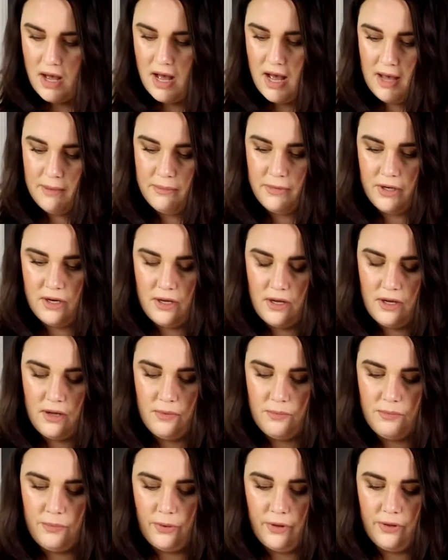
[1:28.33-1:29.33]
I'm going
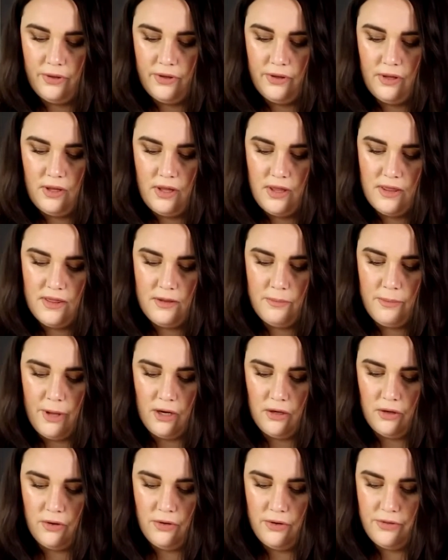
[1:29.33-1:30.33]
to pull the
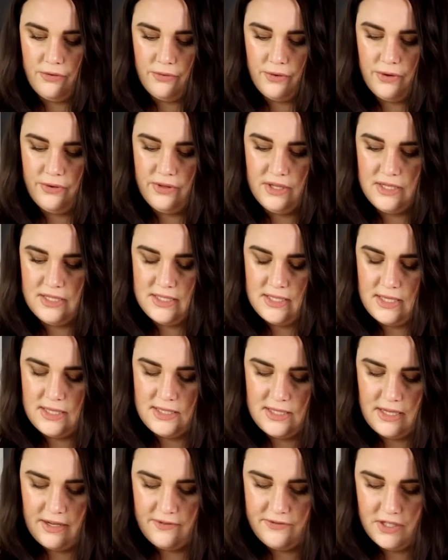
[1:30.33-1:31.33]
buckle through this
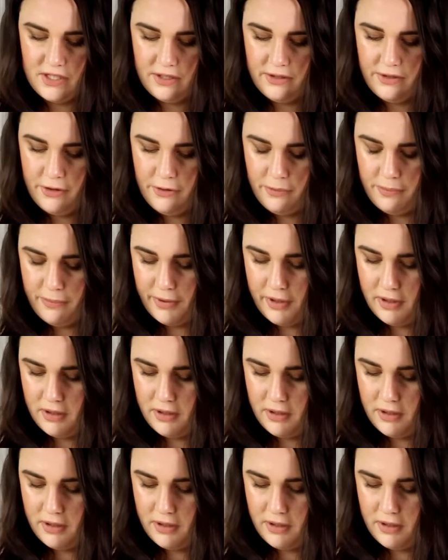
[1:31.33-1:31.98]
safety loop